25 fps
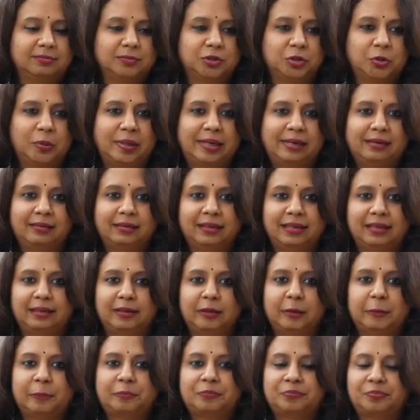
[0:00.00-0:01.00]

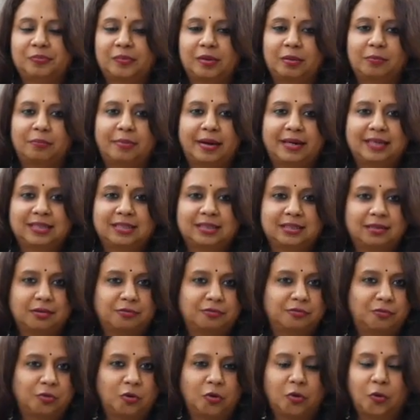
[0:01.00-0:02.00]
jewelry, buy
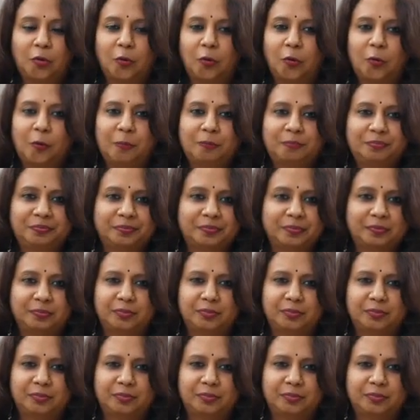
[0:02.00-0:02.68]
stuff for home?